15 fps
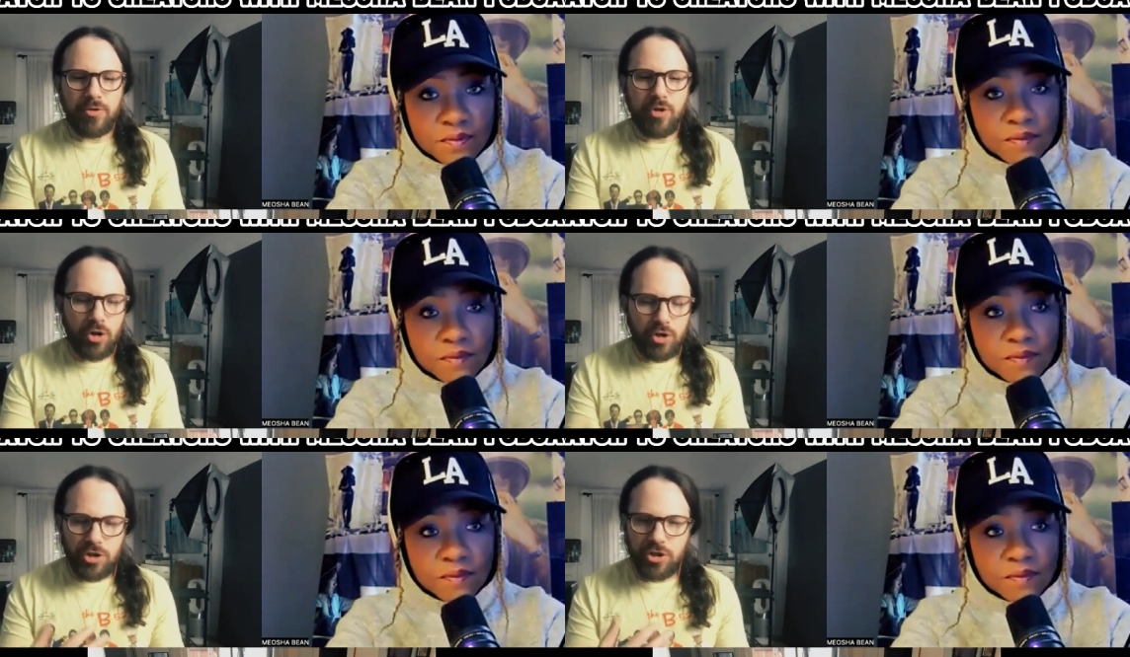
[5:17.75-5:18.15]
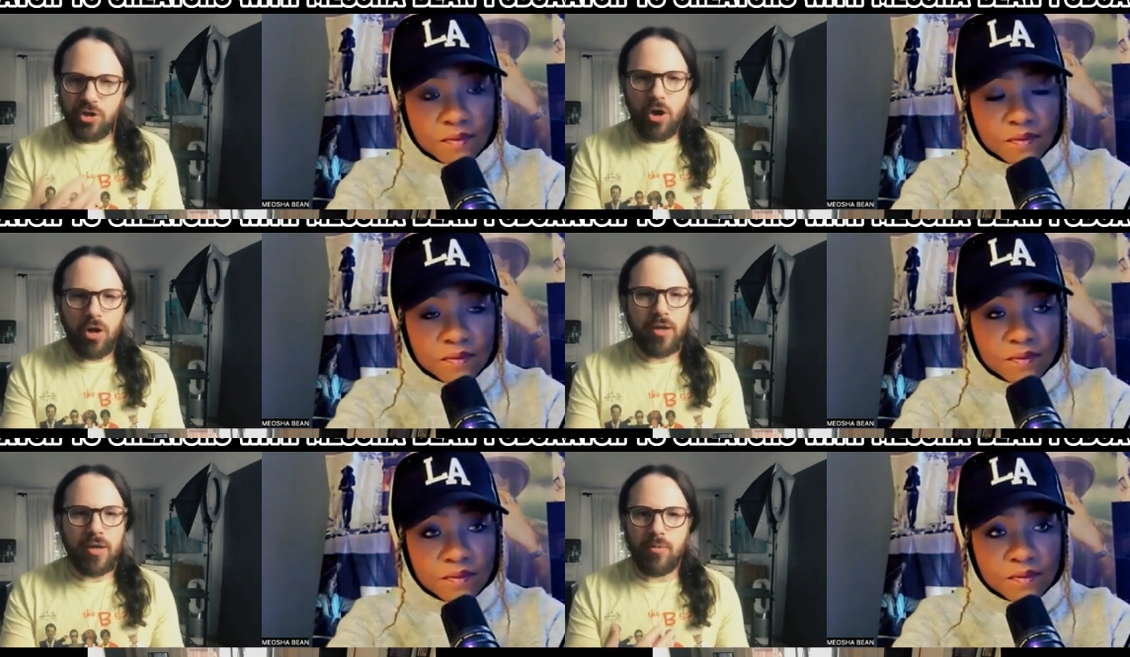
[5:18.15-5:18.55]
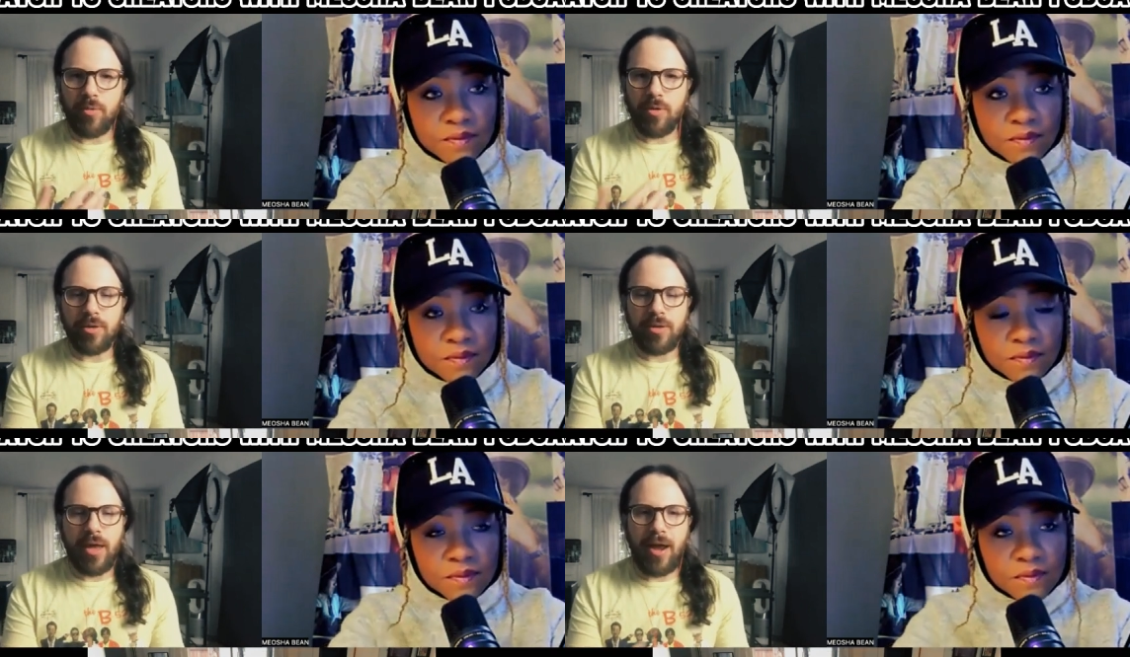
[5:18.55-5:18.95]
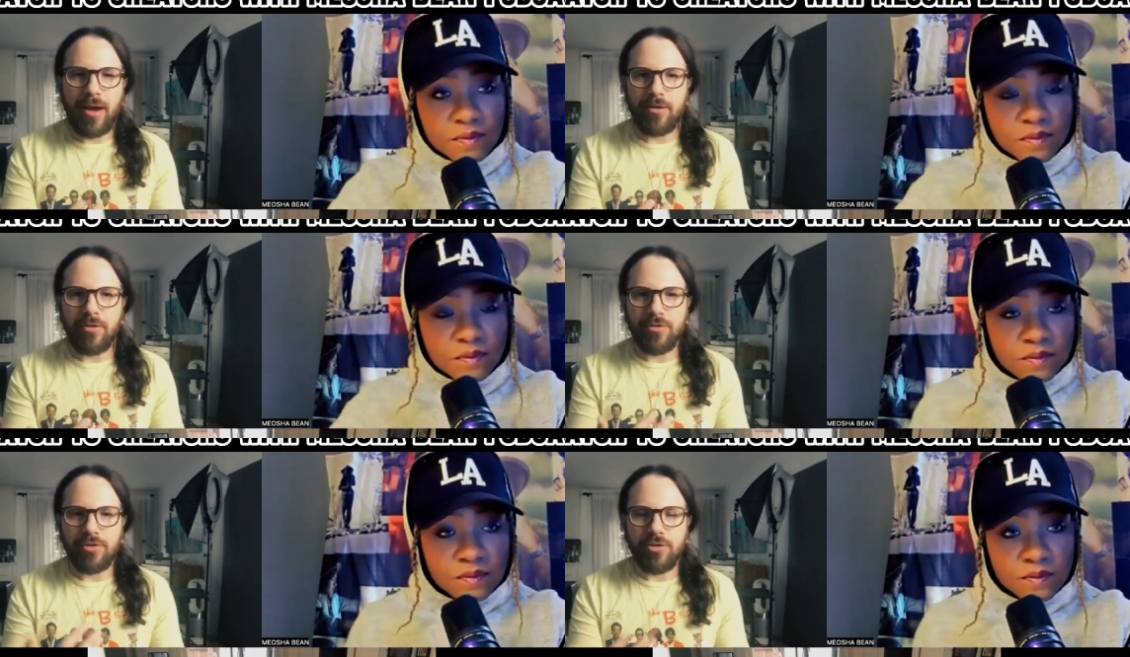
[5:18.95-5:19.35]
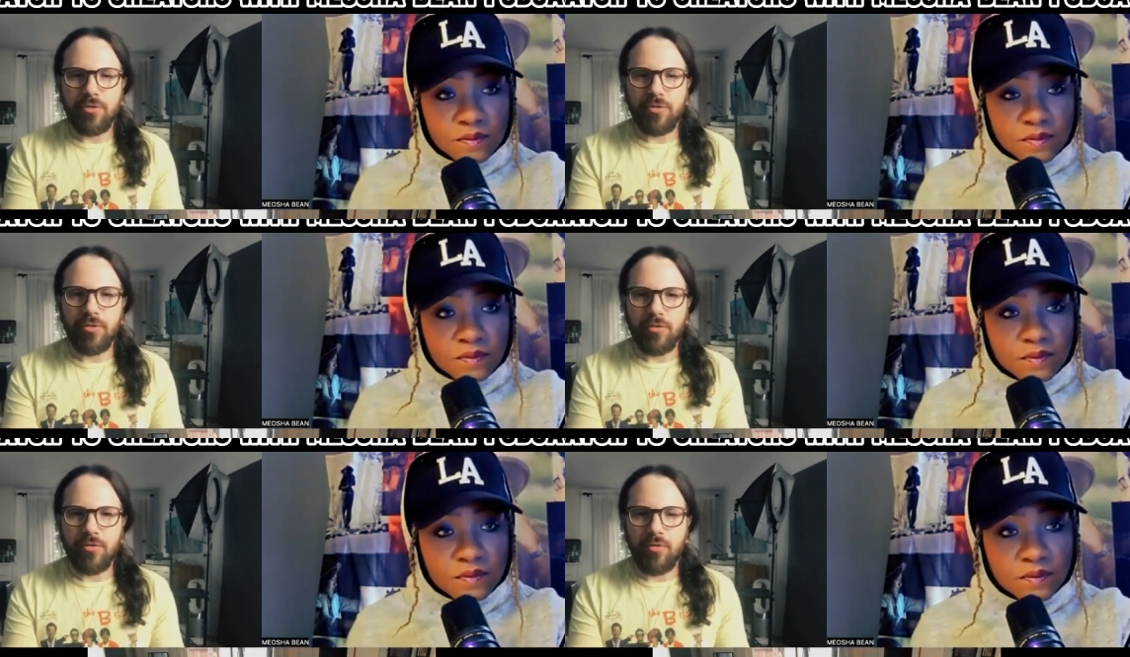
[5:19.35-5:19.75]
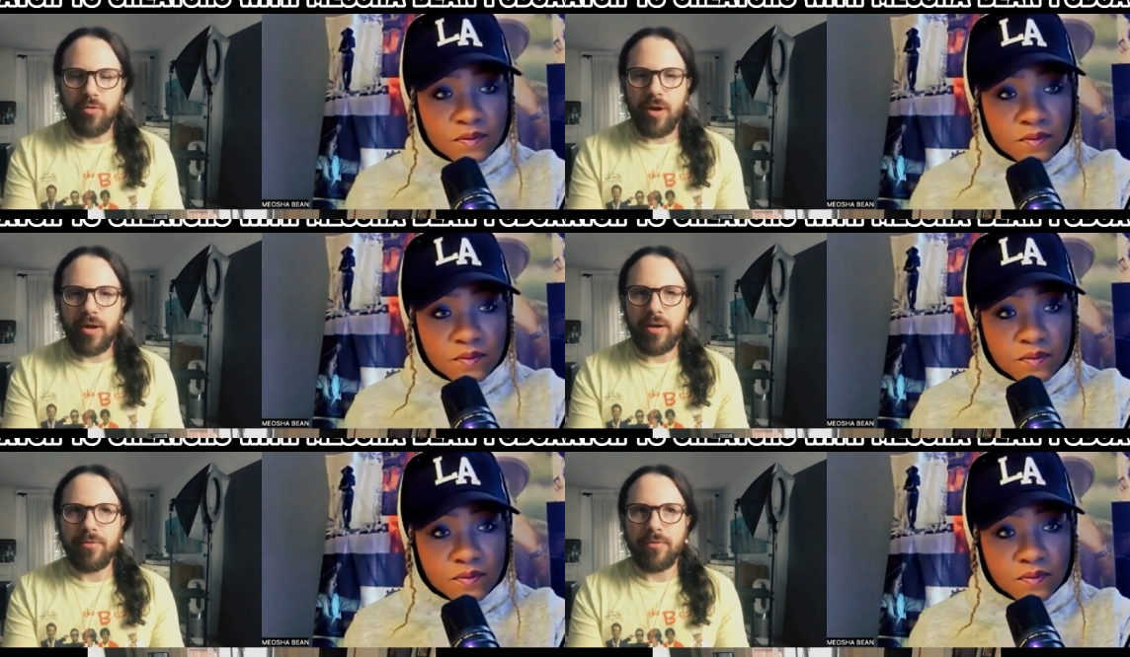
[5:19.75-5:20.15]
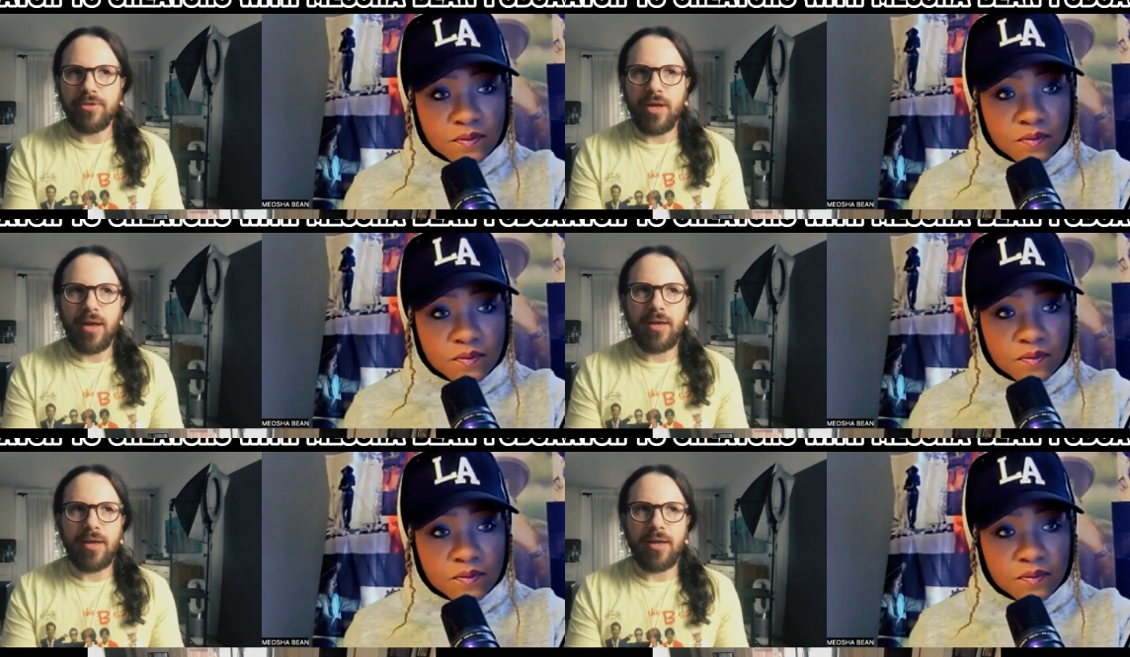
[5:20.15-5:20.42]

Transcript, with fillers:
Speaker 1: t- just talking with actors or other creatives,